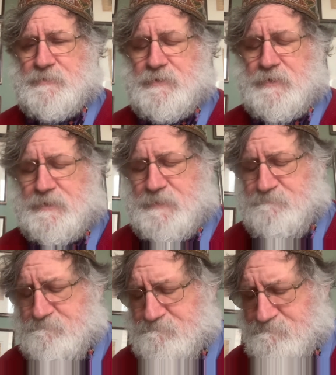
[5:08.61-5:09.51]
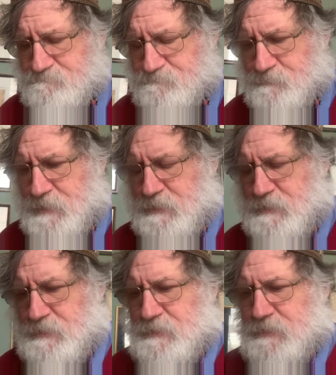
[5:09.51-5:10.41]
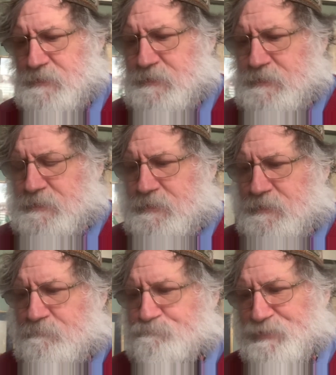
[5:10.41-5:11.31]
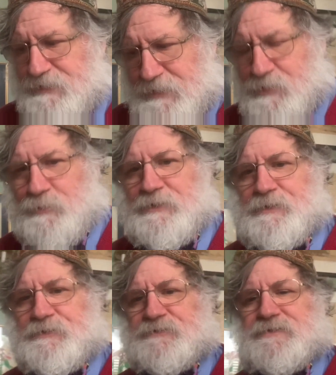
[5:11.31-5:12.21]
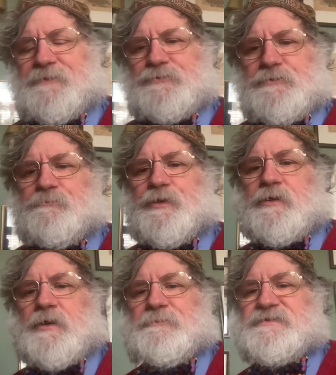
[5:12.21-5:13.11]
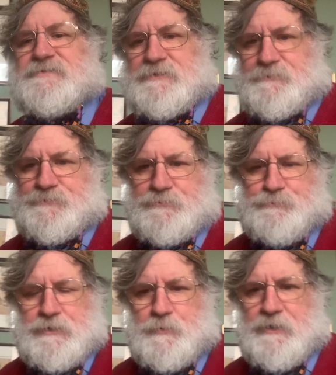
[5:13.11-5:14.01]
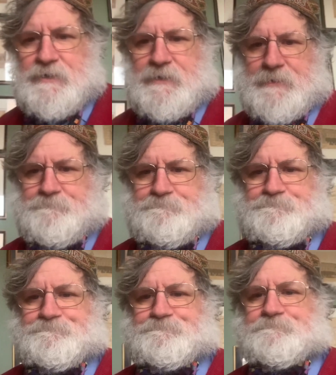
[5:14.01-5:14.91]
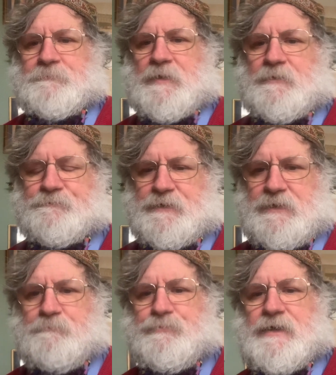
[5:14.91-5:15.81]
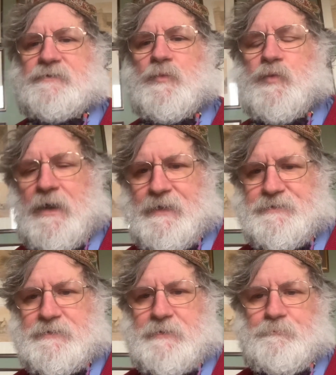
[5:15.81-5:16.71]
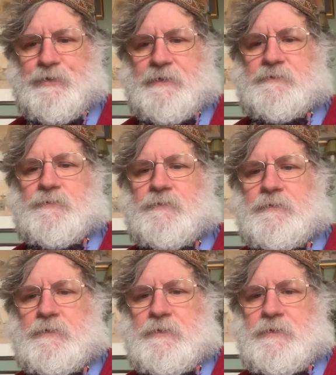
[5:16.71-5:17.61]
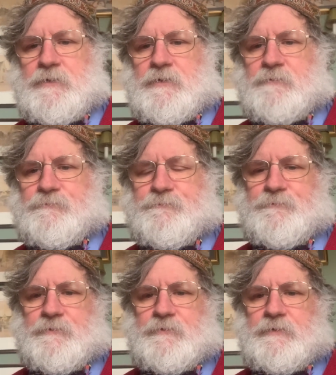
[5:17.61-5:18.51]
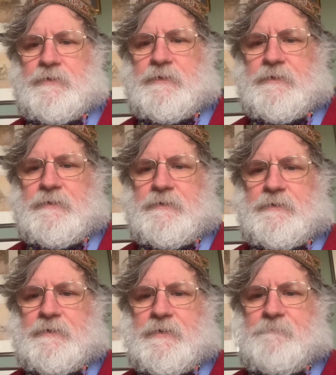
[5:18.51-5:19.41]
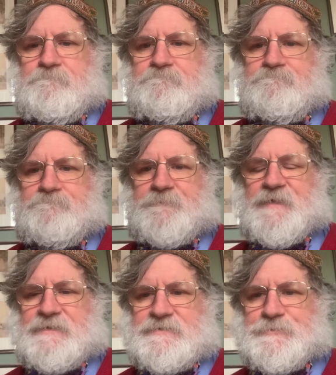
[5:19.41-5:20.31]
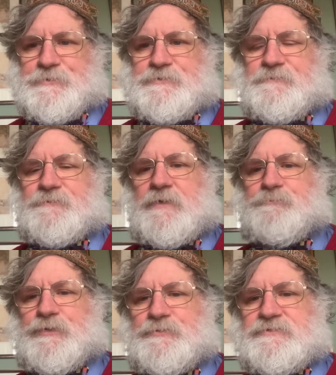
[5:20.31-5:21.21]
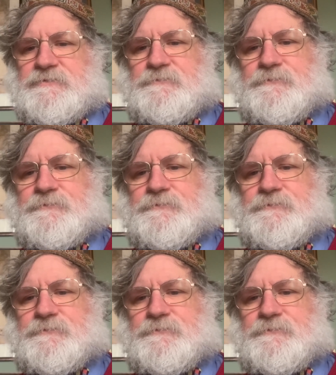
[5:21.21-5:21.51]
But equally, the television programme itself should be aware of the impact, the wider impact of that sort of abusive